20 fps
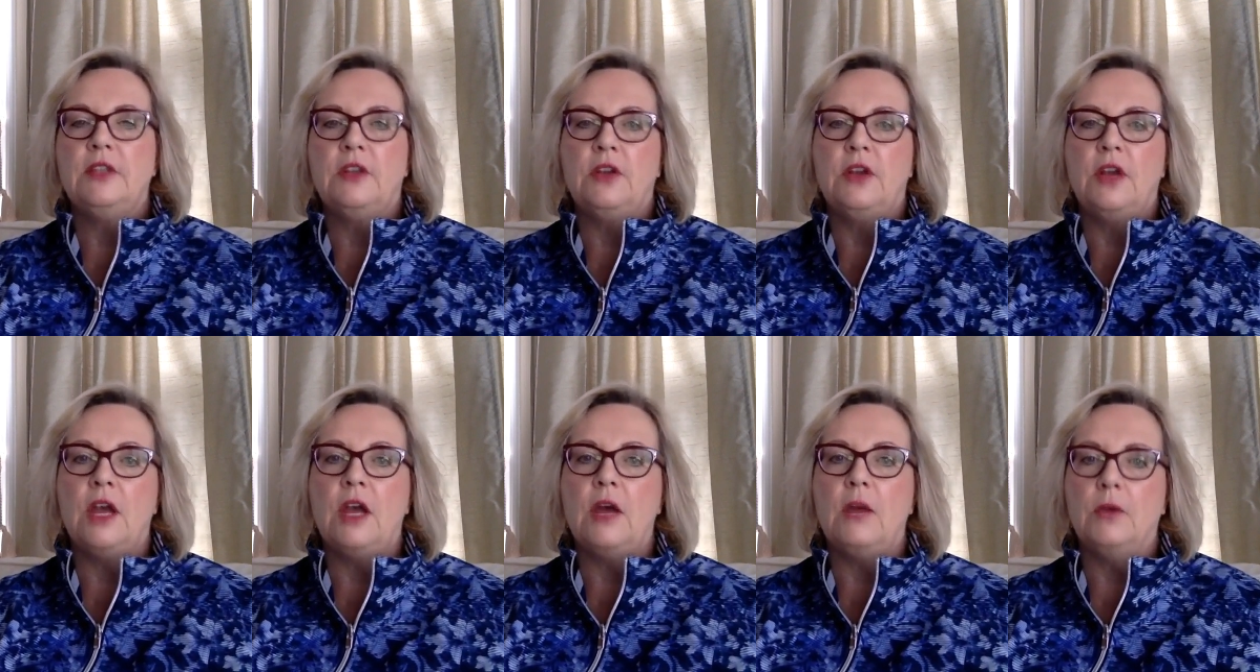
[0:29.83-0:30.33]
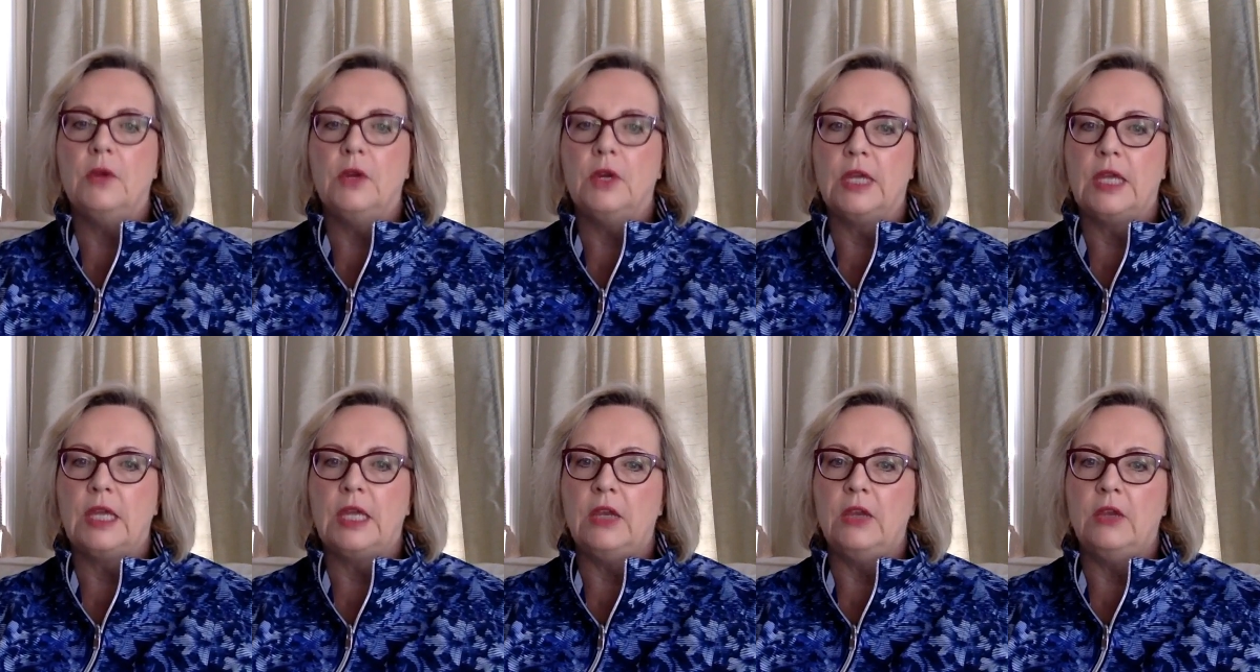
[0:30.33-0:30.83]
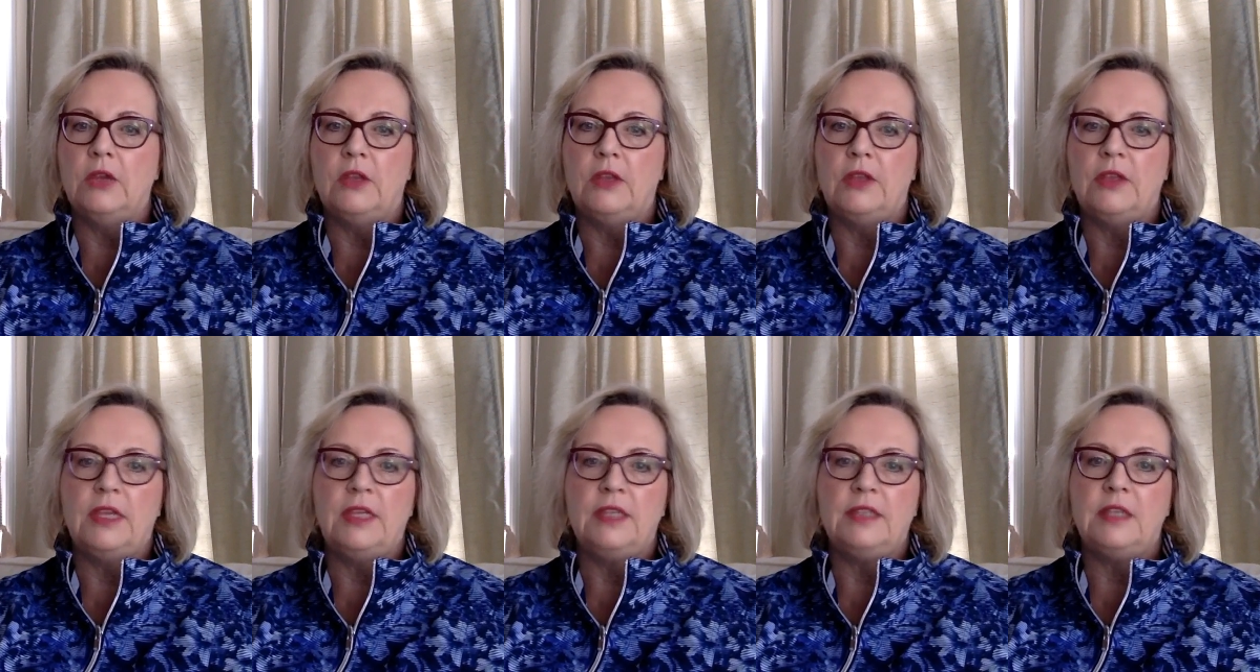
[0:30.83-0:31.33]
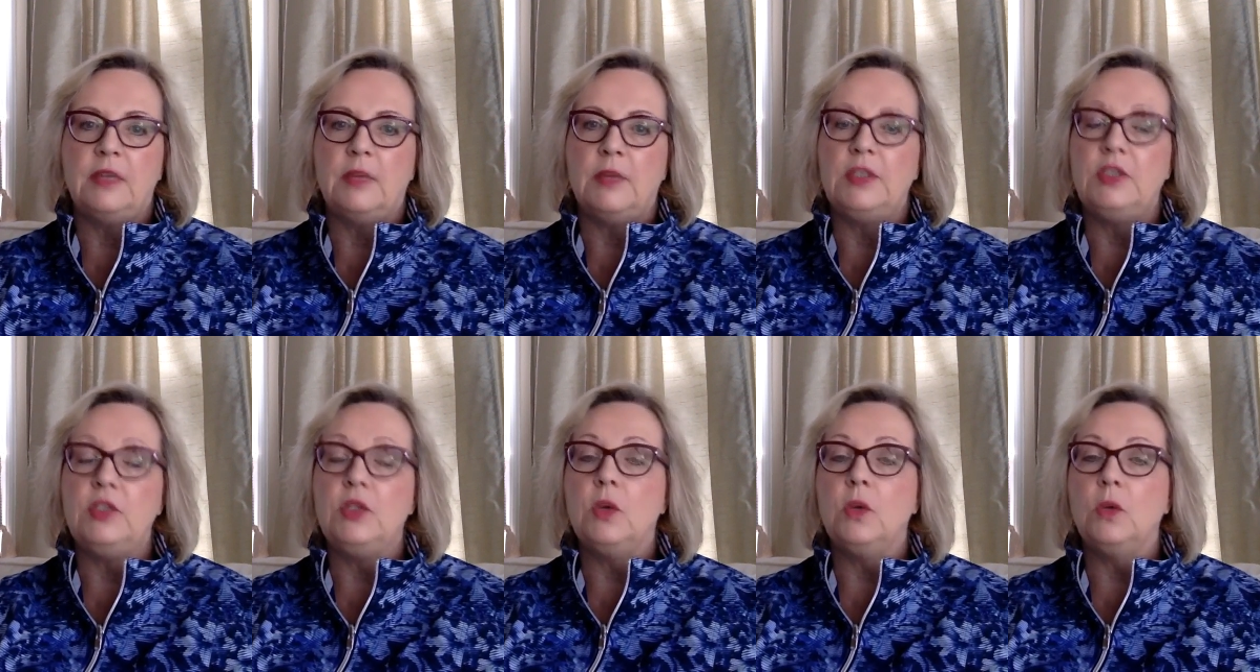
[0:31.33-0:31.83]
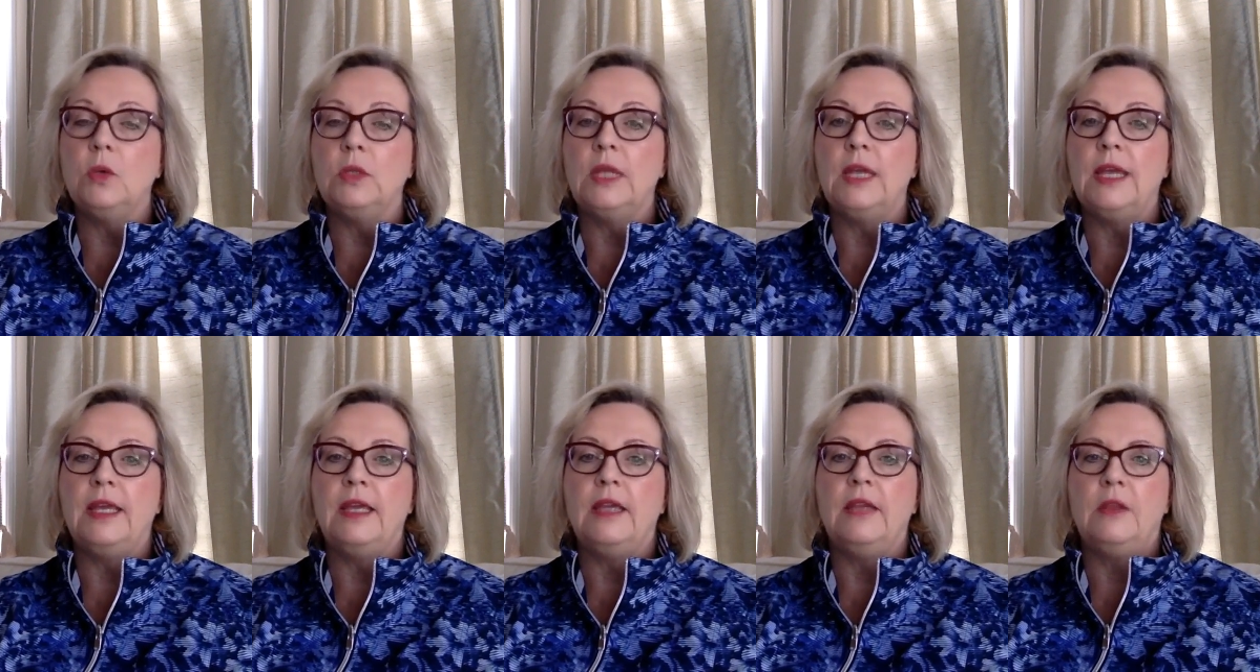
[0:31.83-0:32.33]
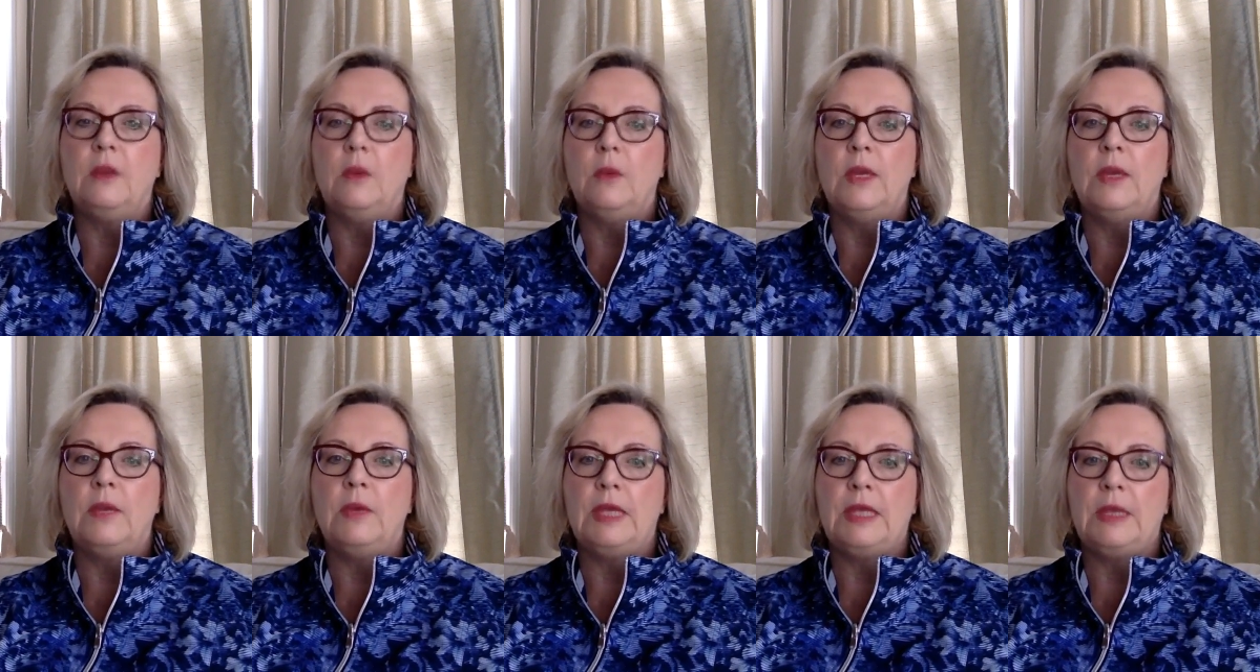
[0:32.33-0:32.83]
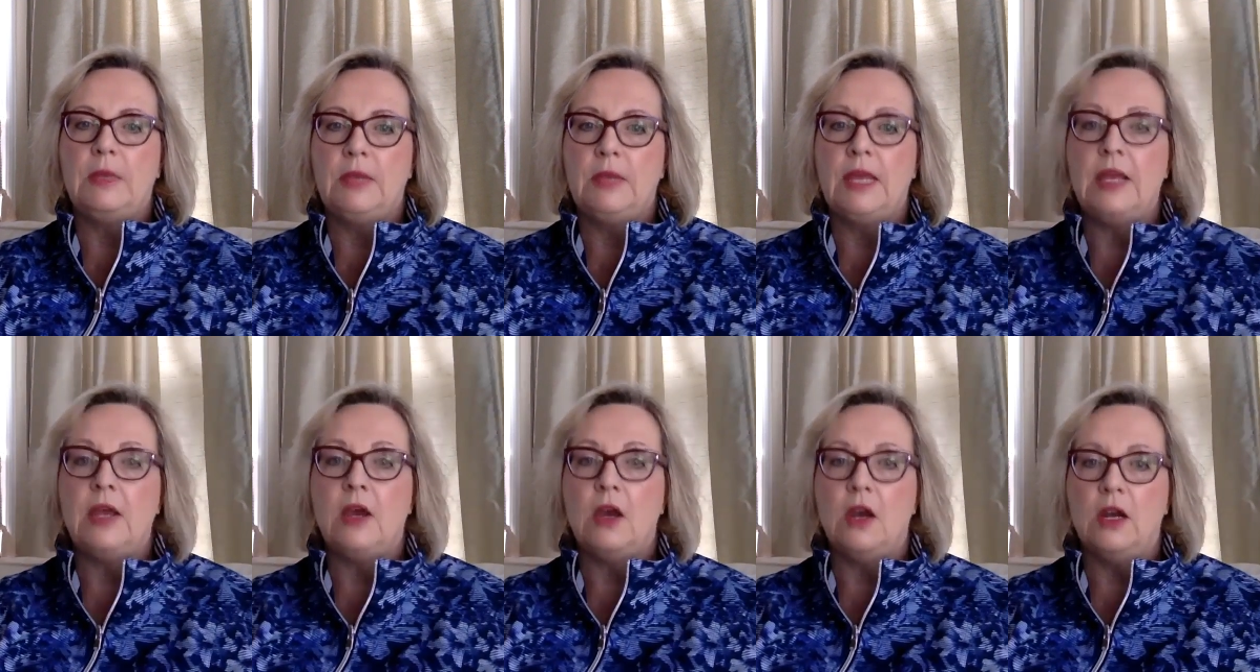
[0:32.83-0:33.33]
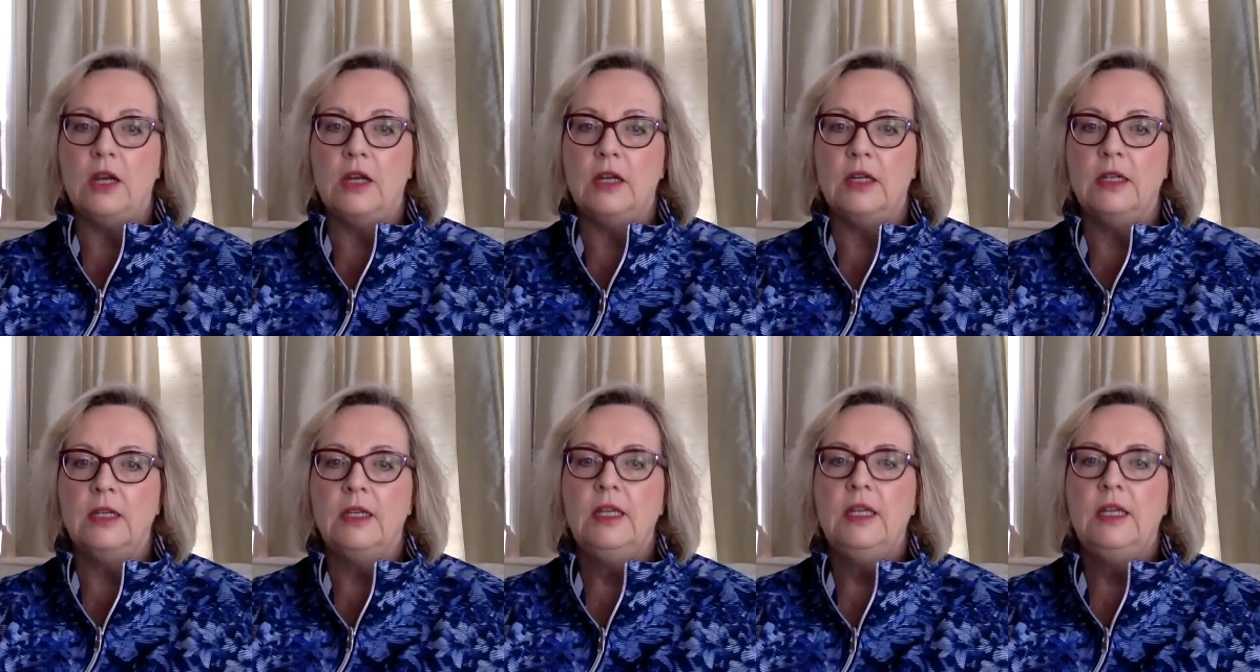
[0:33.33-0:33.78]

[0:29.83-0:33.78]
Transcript: that are not working or the things that we don't like the way they are.